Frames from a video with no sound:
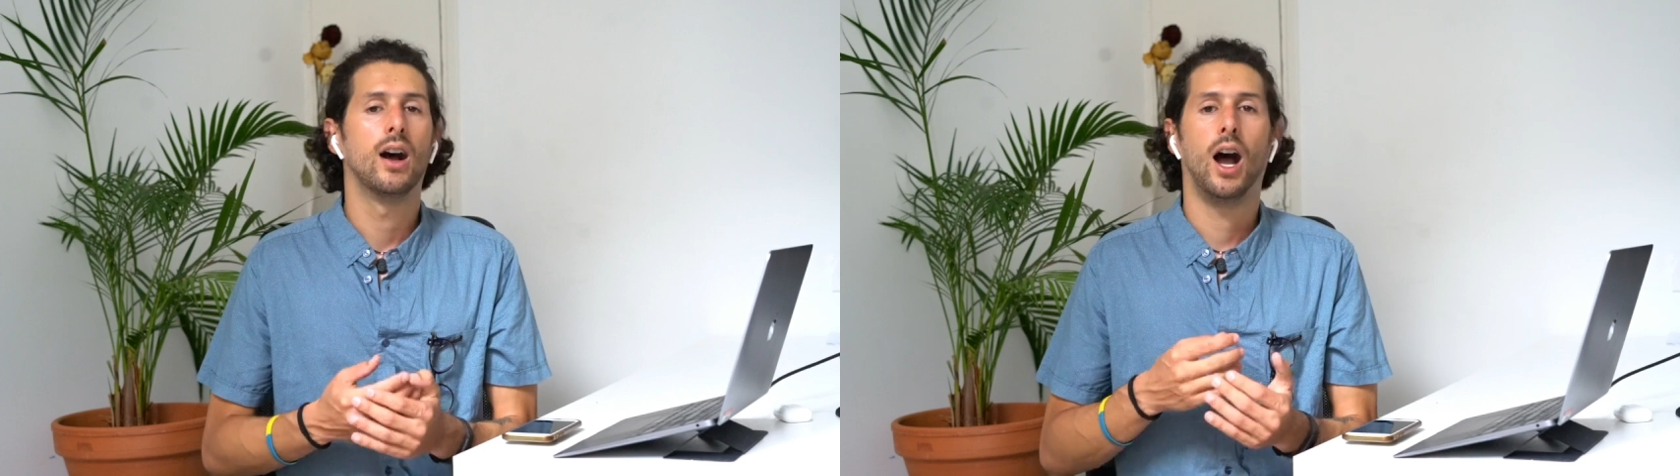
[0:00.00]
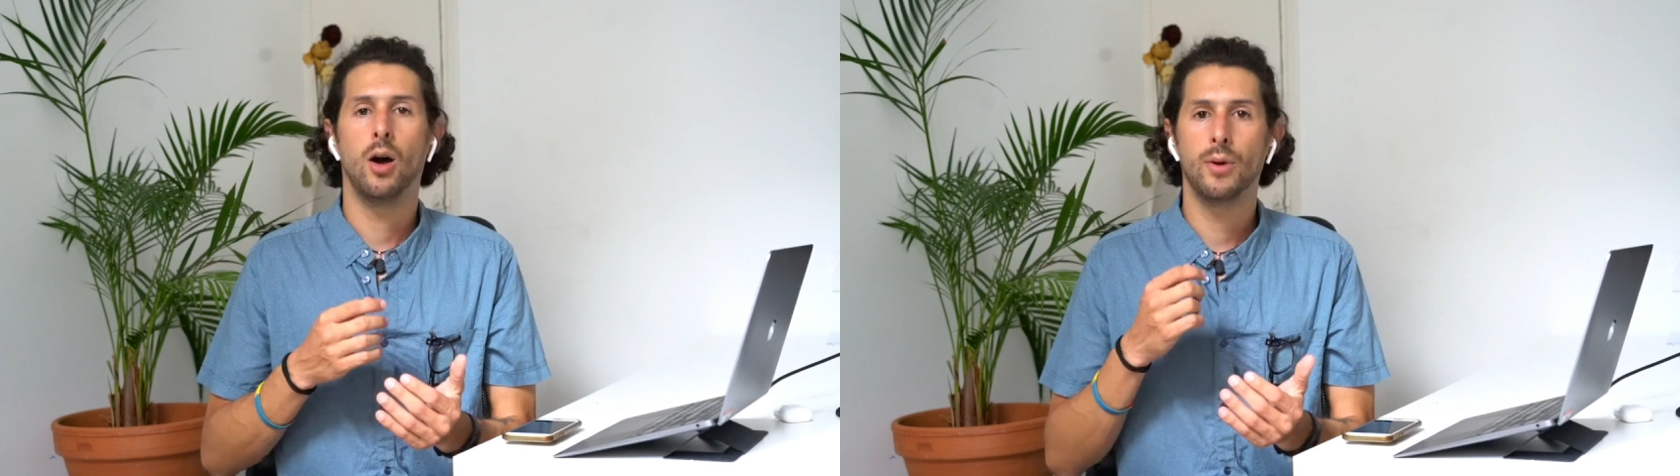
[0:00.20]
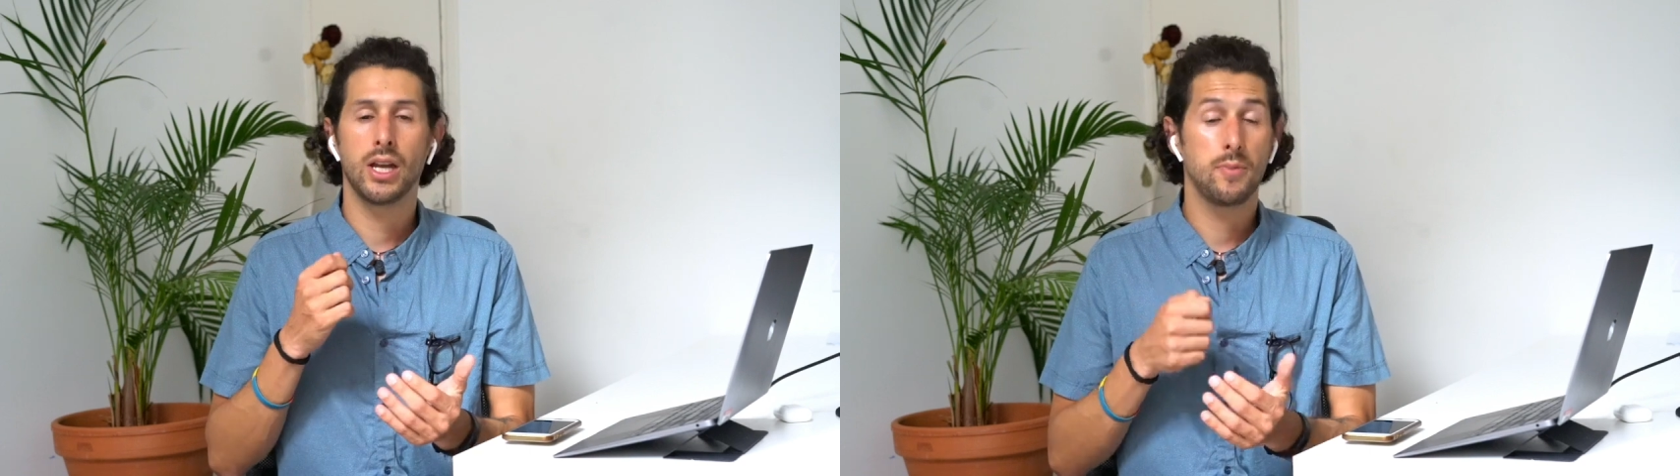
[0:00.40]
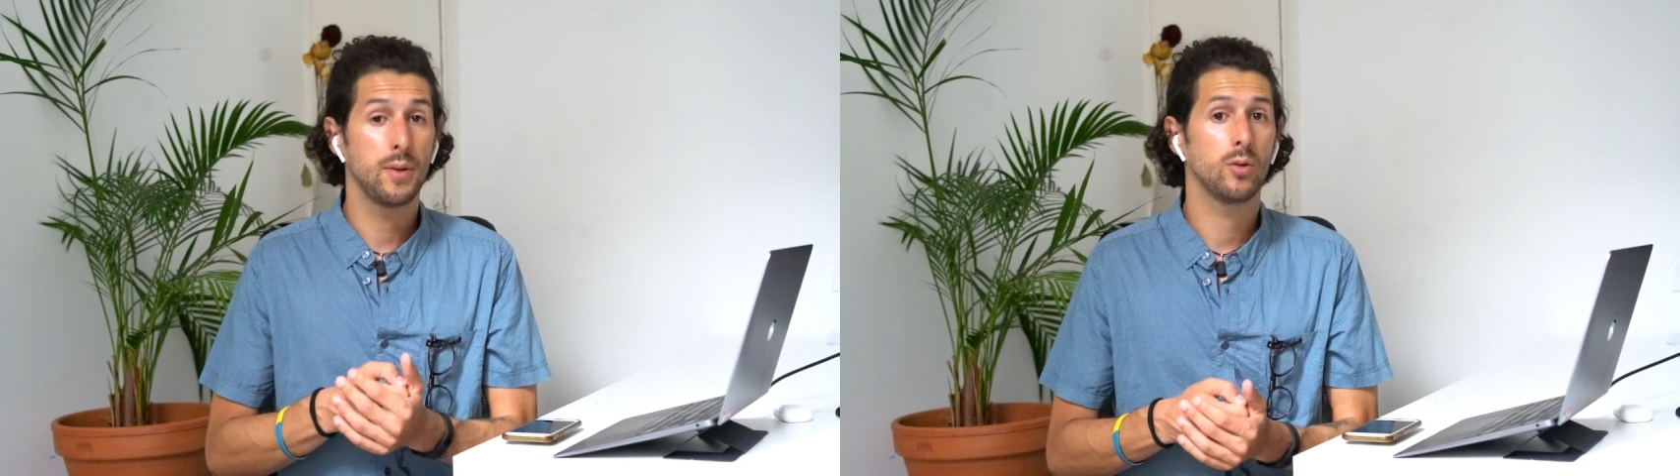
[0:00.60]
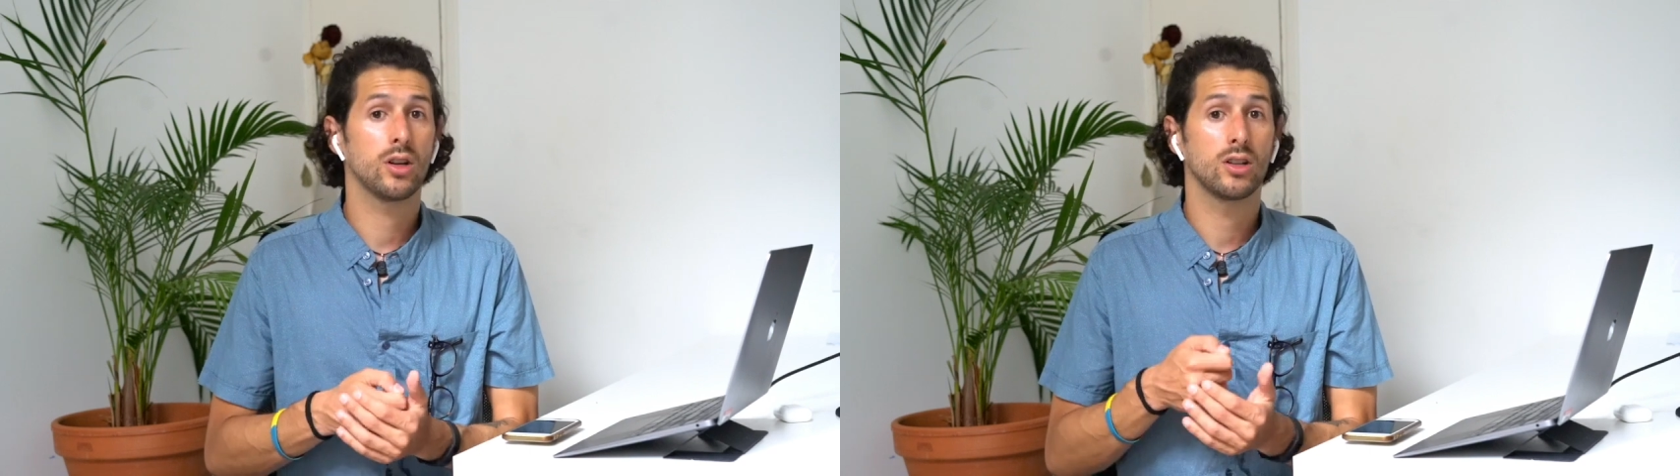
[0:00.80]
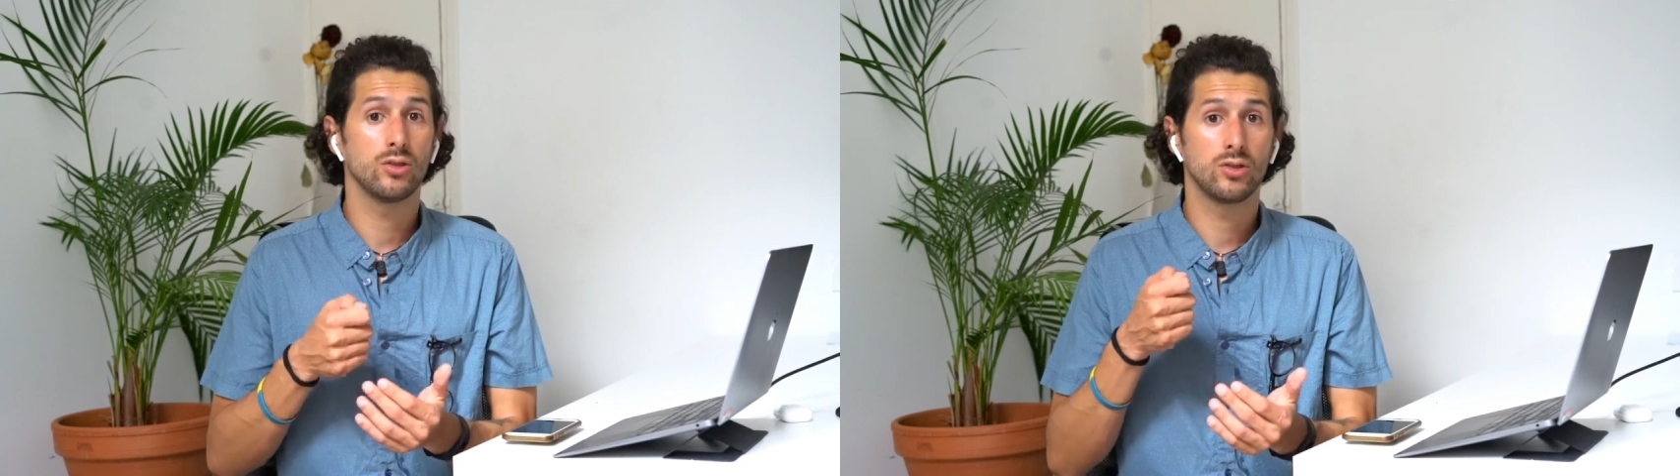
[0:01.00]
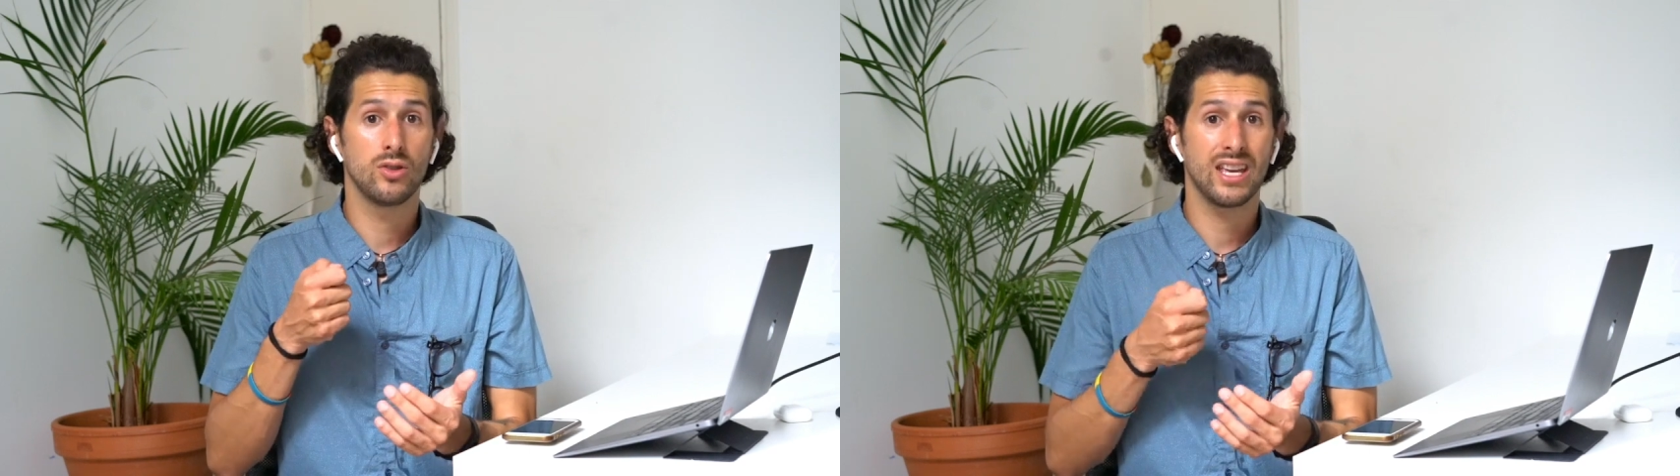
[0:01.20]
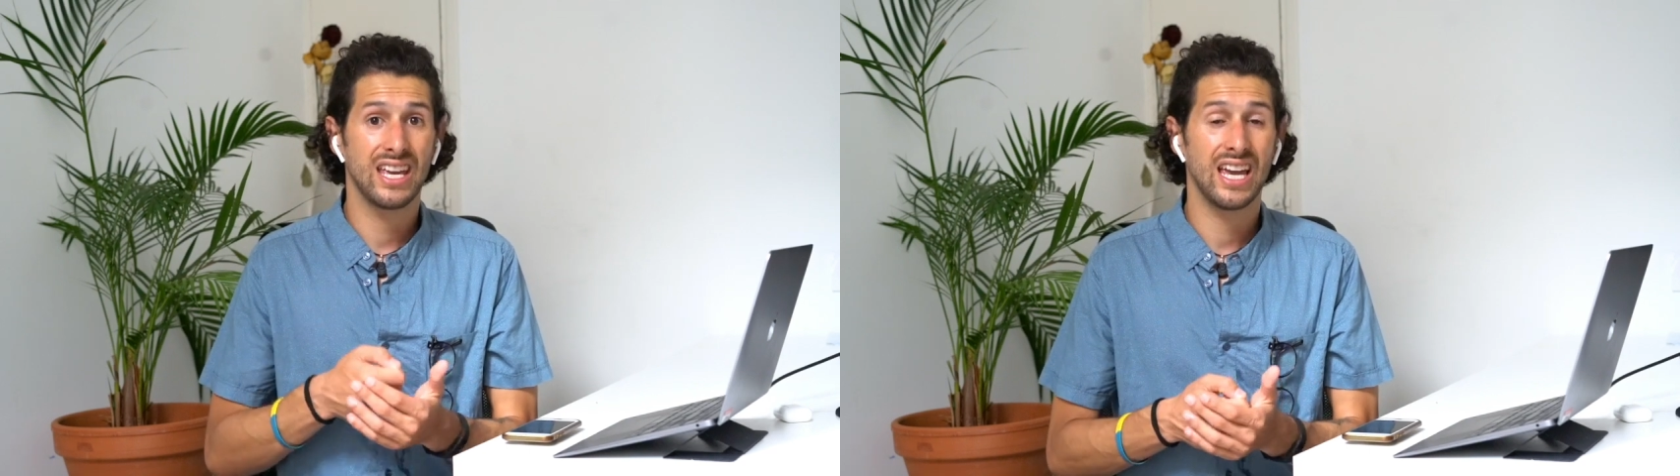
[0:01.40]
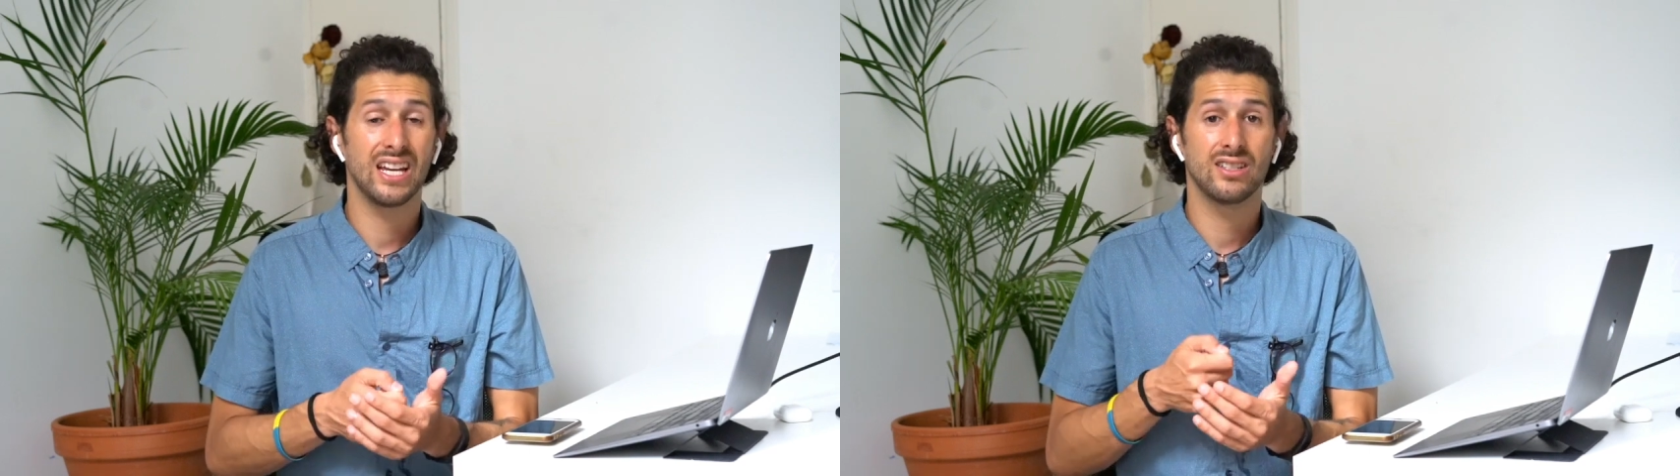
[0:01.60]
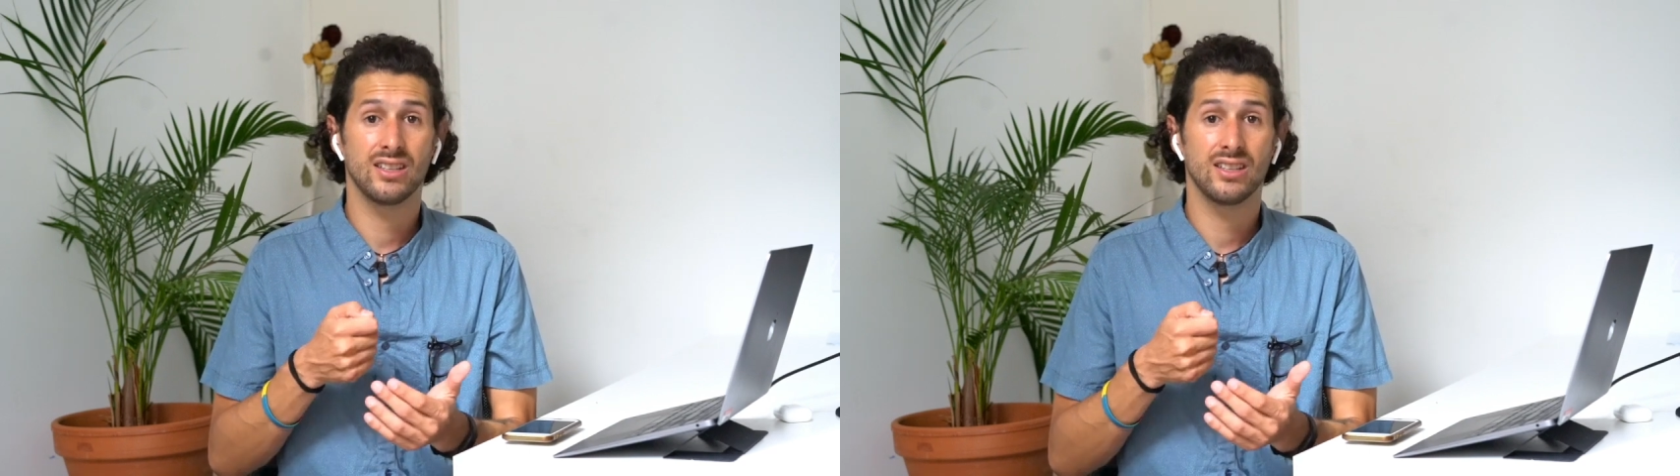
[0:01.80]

how many people are going to engage